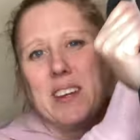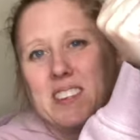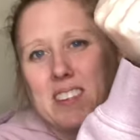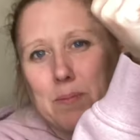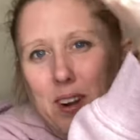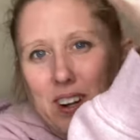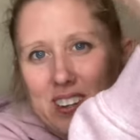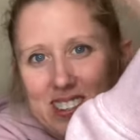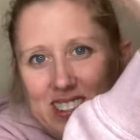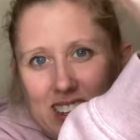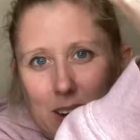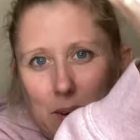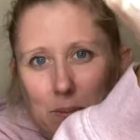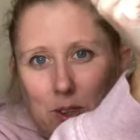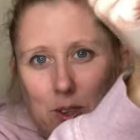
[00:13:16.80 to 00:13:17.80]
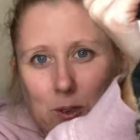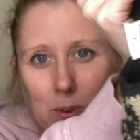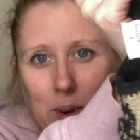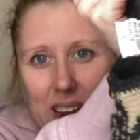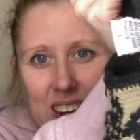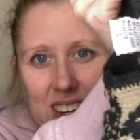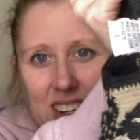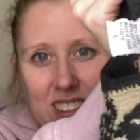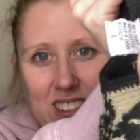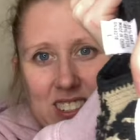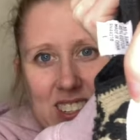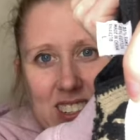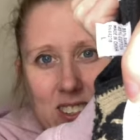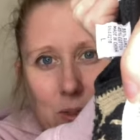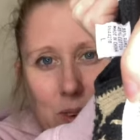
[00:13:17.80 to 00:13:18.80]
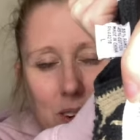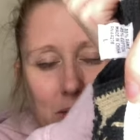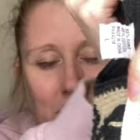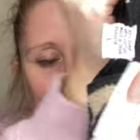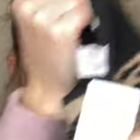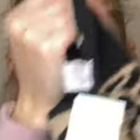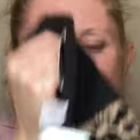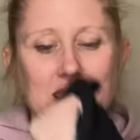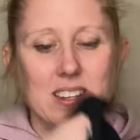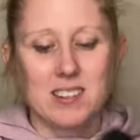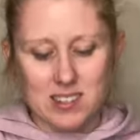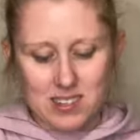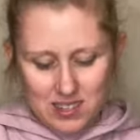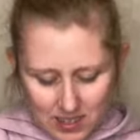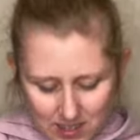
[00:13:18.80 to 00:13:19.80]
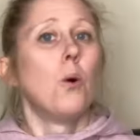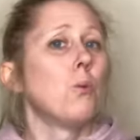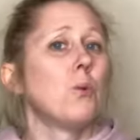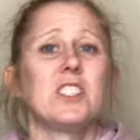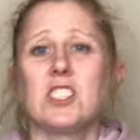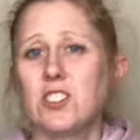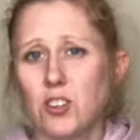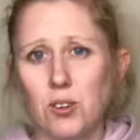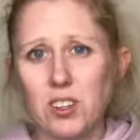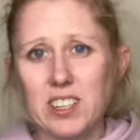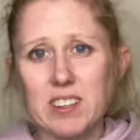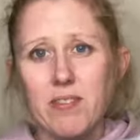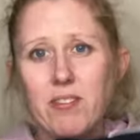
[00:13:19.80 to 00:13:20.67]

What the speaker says: did mark this up to $8.12, which is totally